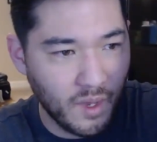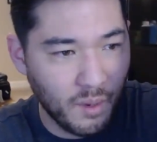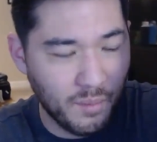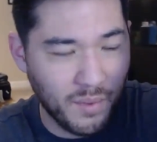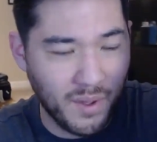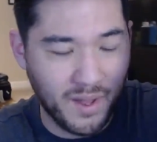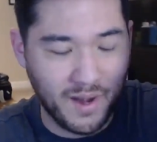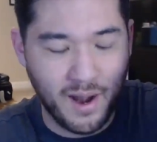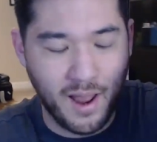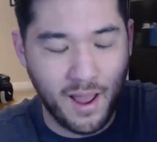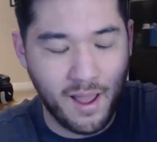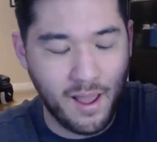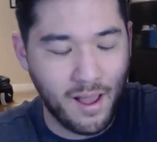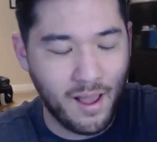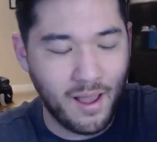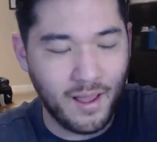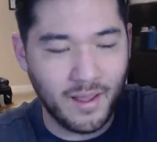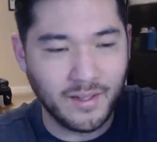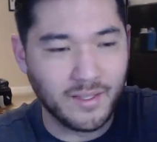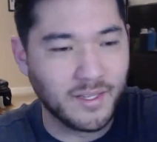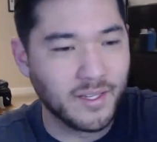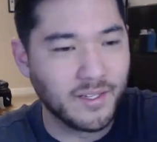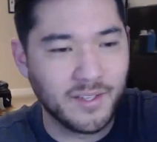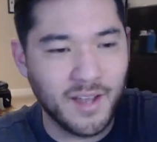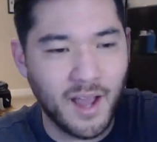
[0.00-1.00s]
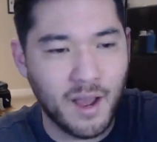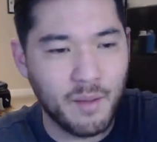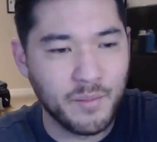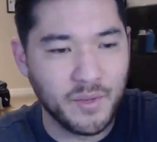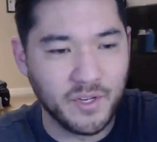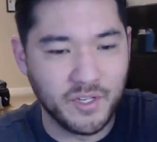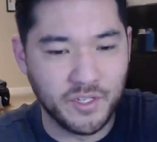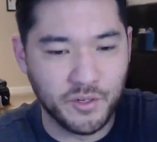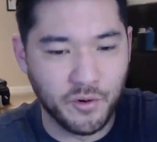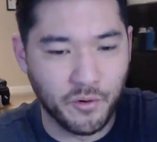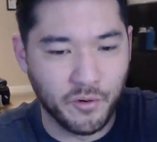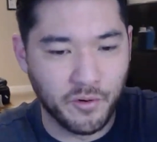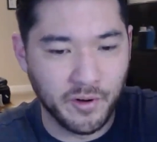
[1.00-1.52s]
But it's a zombie
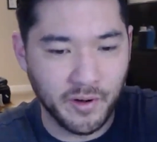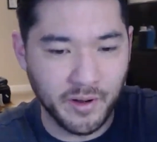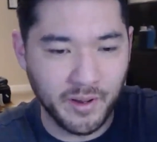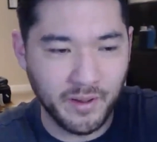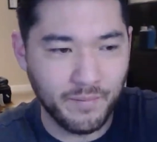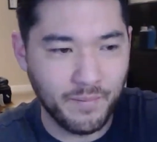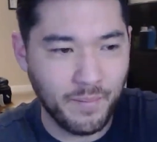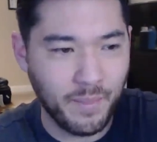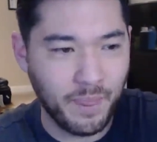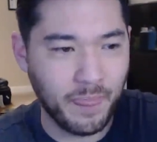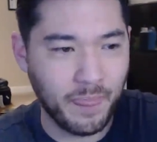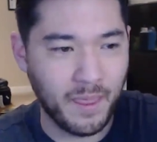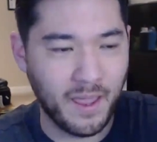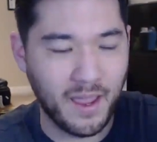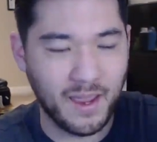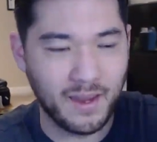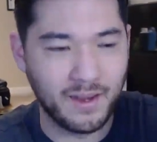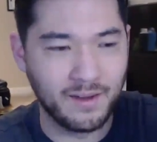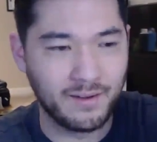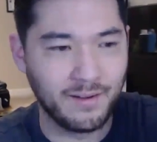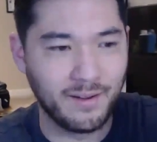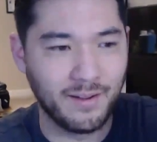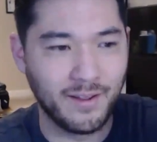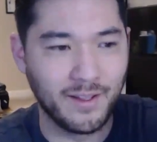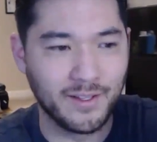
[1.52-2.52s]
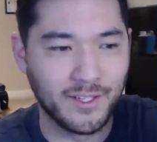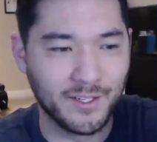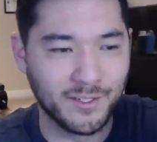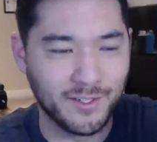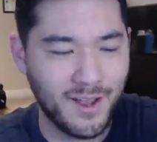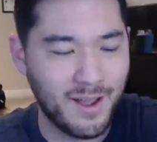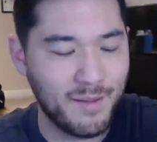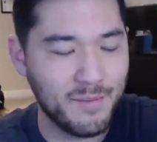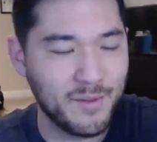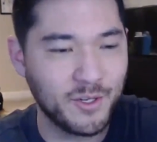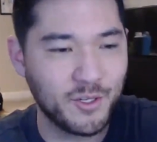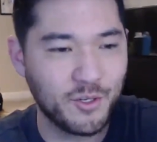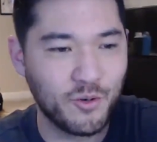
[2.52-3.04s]
story, and it's a
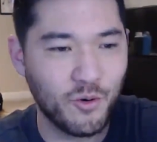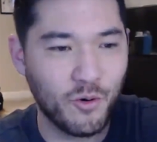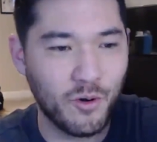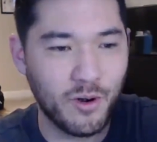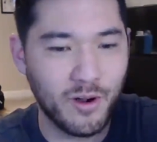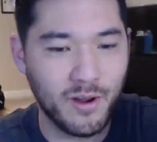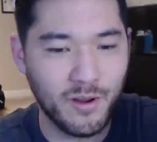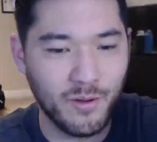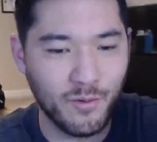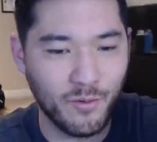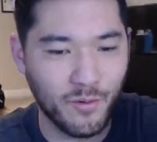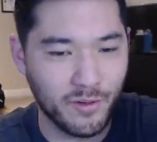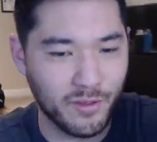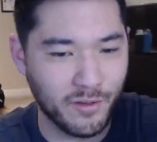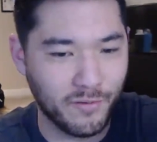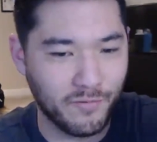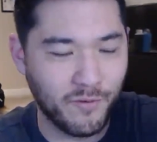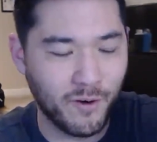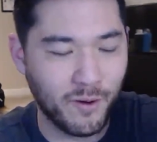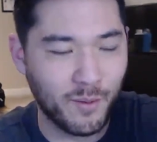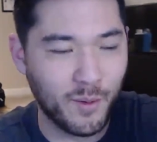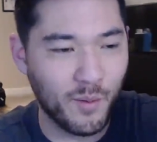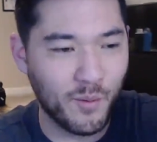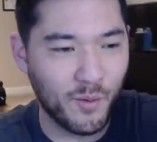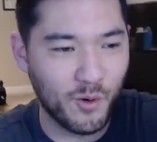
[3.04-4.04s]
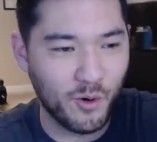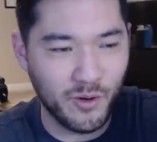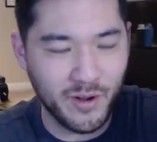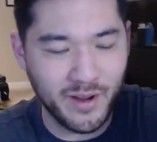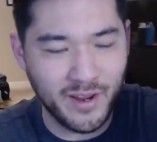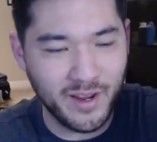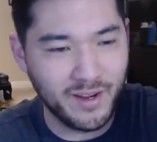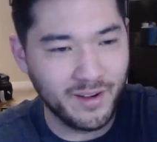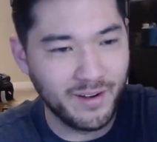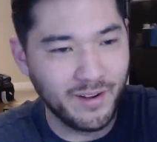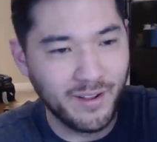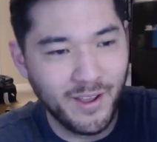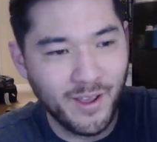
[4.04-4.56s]
zombie story with a former
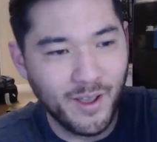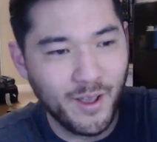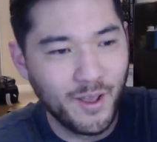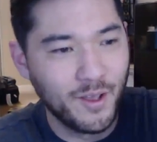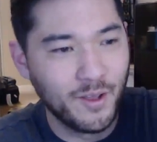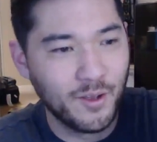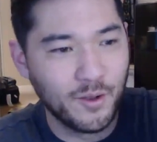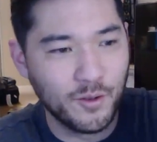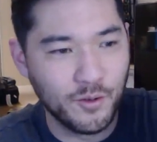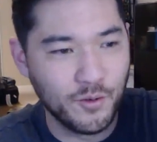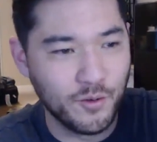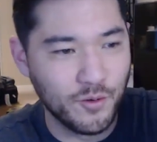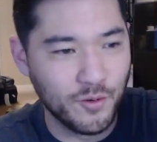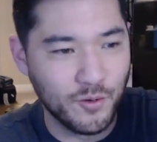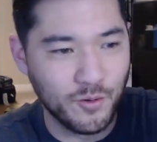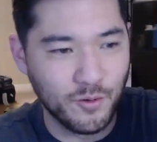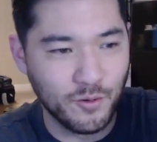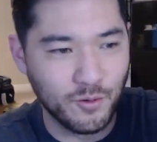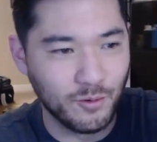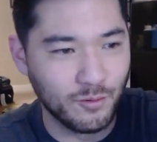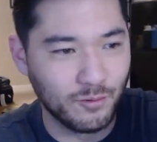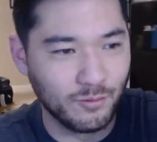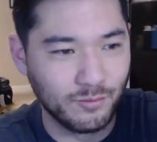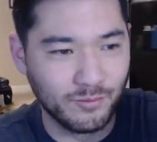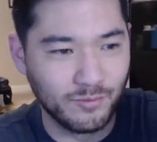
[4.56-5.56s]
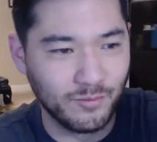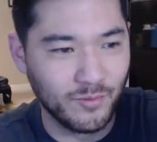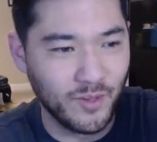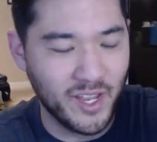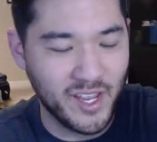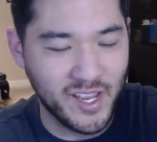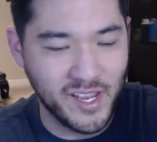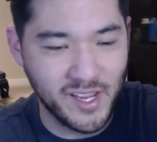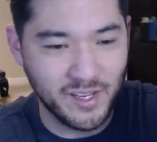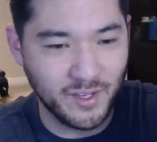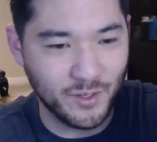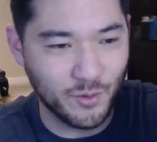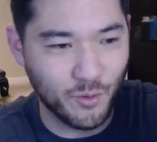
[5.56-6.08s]
Marine who
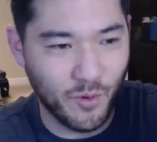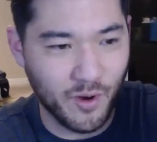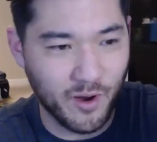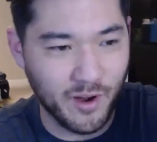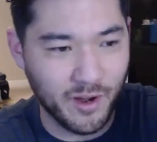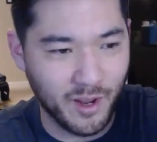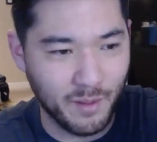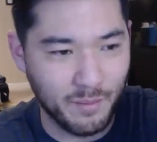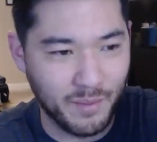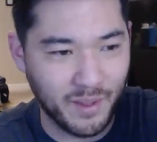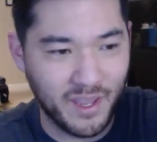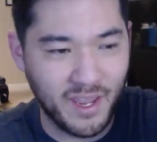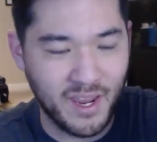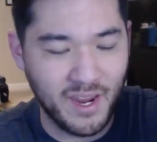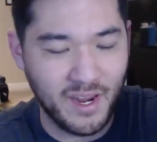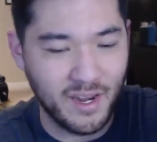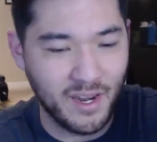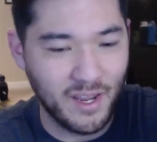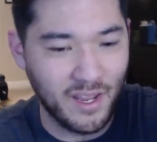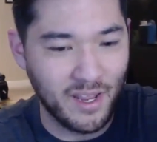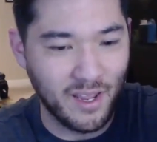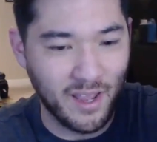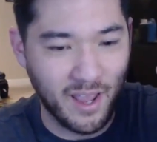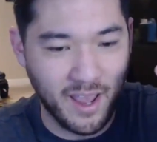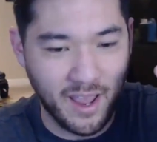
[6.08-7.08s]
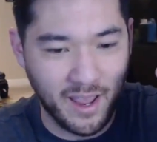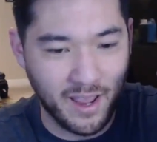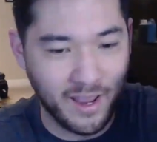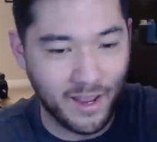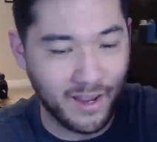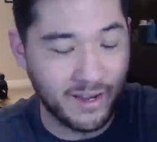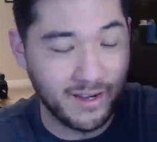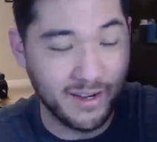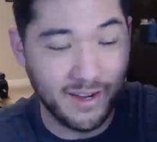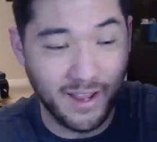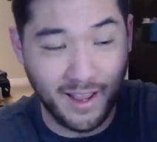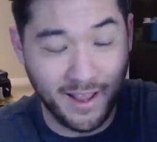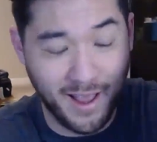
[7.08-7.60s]
is wearing a bikini,
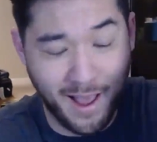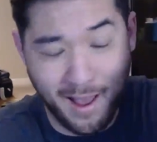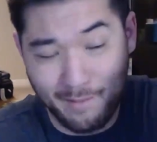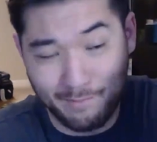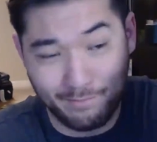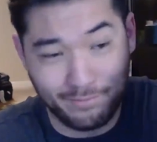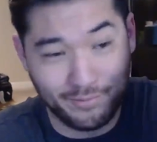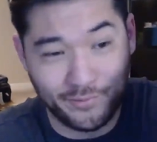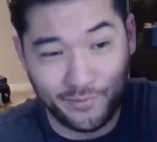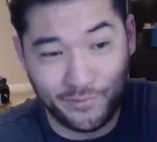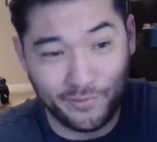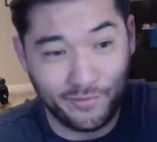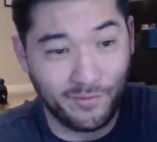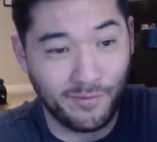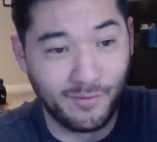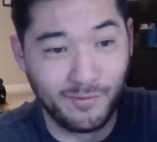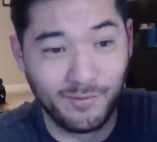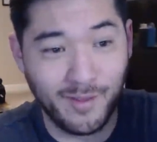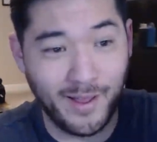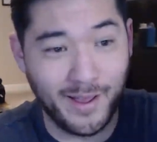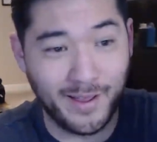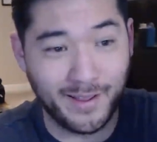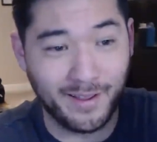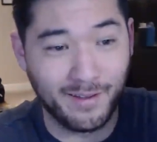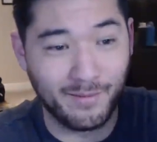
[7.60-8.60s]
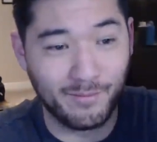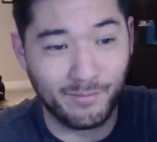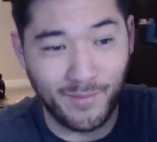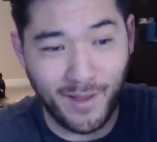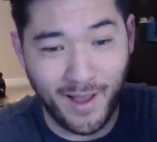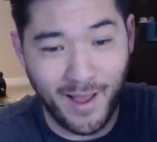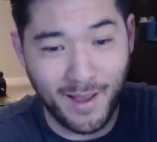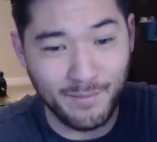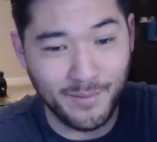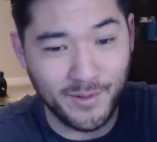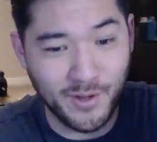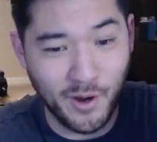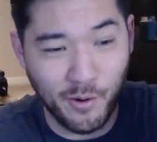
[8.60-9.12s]
and
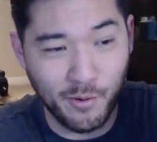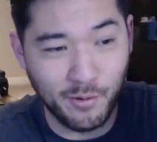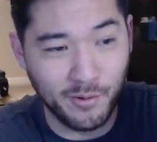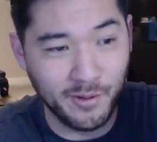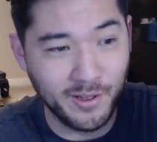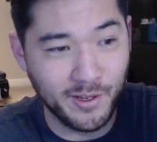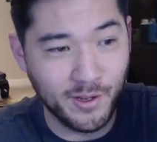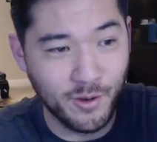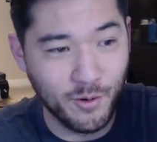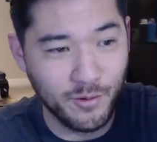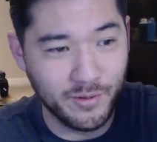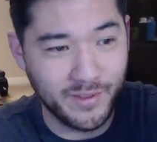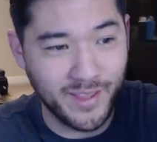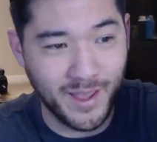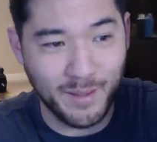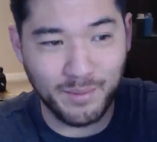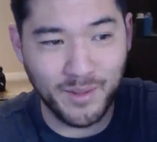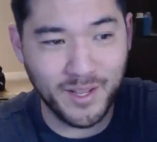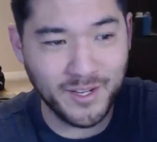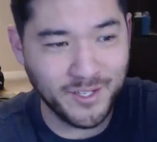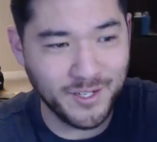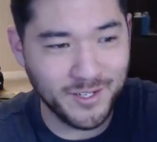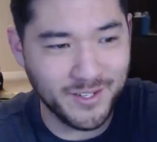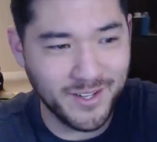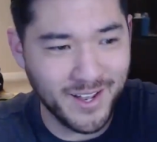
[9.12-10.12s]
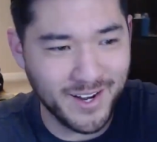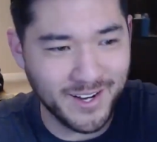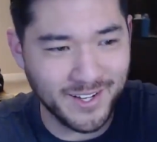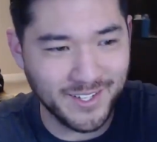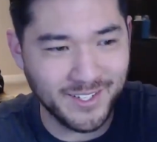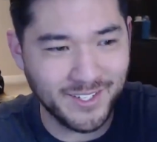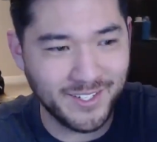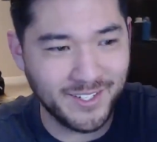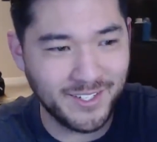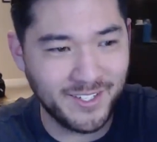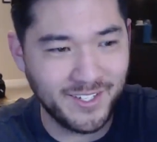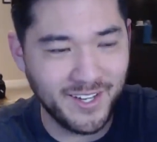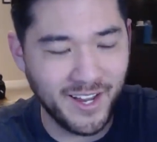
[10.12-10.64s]
I'm totally cool with that. Plus, she's got a
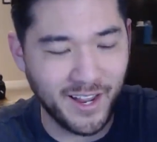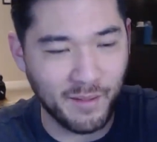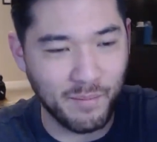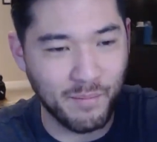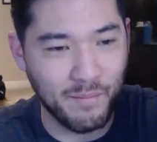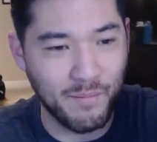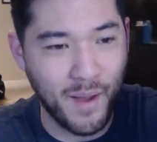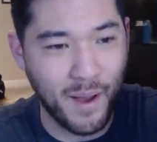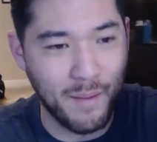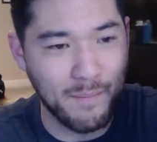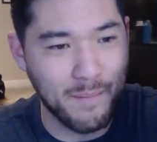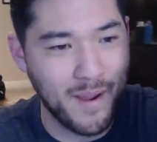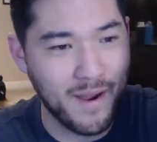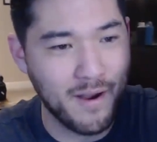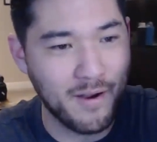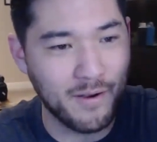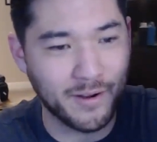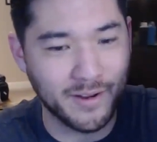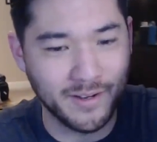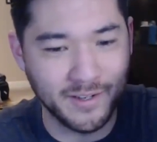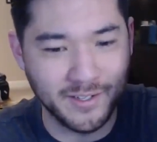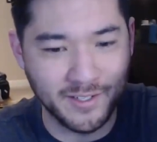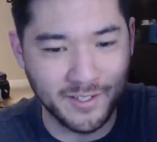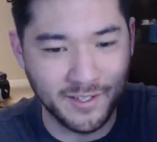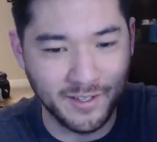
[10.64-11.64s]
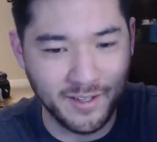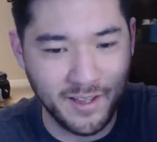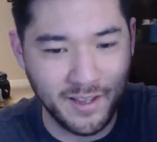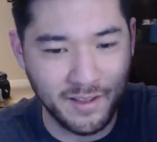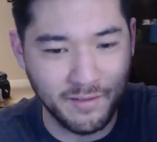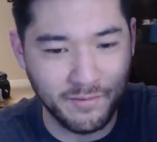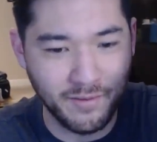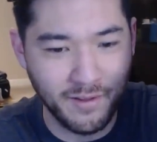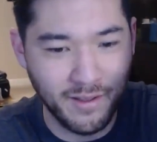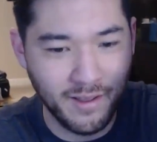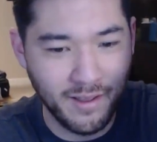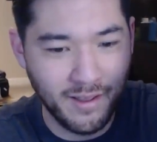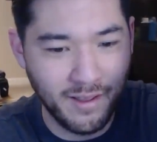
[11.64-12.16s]
sick American sleeve.